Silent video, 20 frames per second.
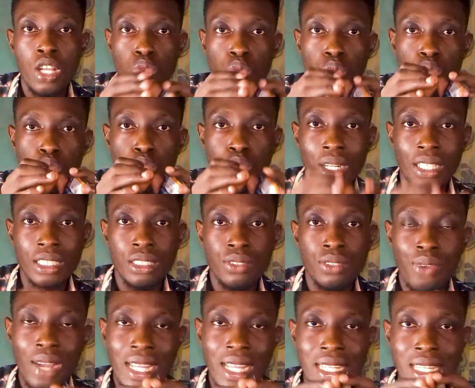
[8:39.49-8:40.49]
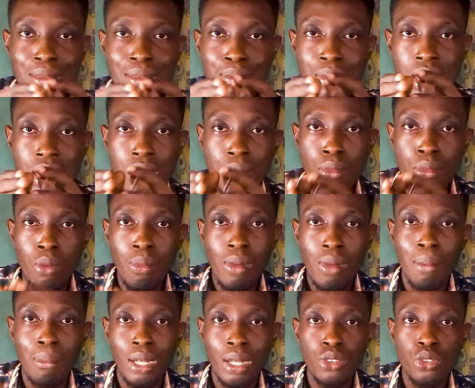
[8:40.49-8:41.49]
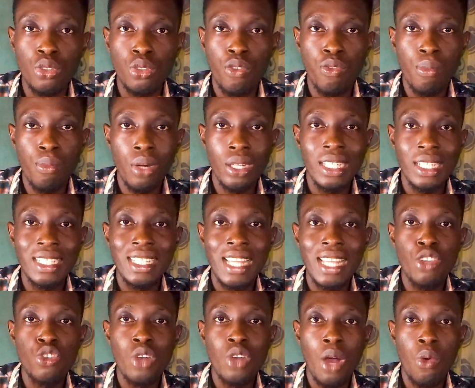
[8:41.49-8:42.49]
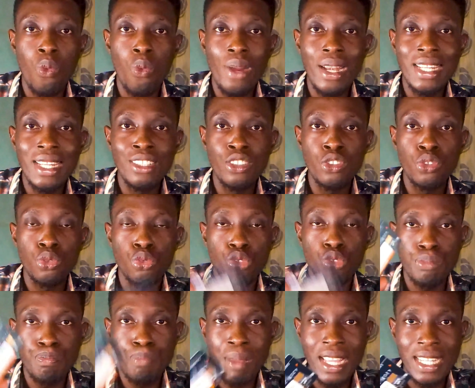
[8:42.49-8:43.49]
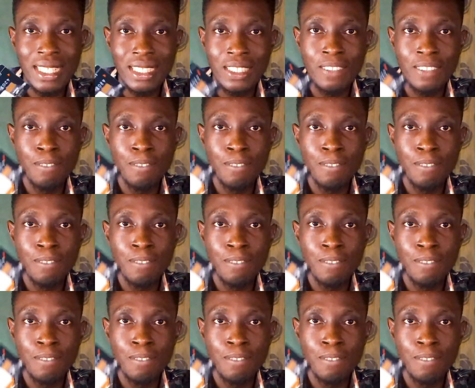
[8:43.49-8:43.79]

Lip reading: to transfer the minimum amount of money that you are willing to spend.